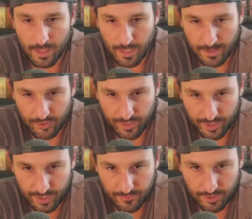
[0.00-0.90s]
In the
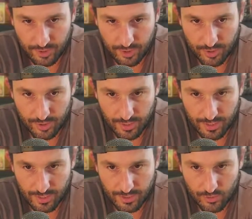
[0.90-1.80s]
tradition of the church,
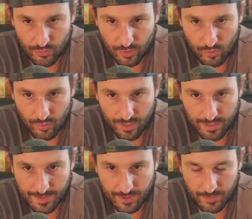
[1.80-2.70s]
it is recorded
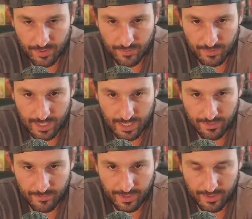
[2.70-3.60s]
that the Spirit of God
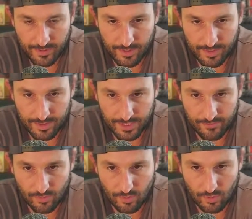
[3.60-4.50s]
appeared to
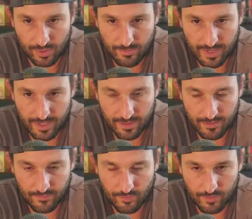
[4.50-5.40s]
several holy men in
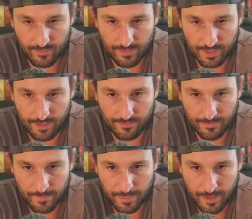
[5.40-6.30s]
the form of a dove.
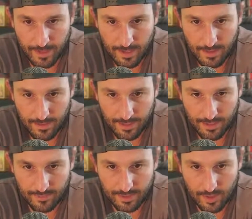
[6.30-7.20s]
The
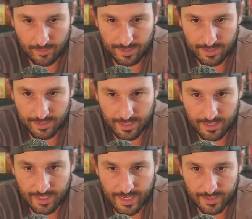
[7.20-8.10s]
dove is harmless
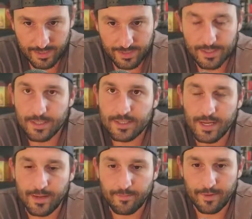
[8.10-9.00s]
and guileless,
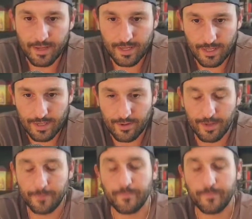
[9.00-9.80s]
tame and endearing.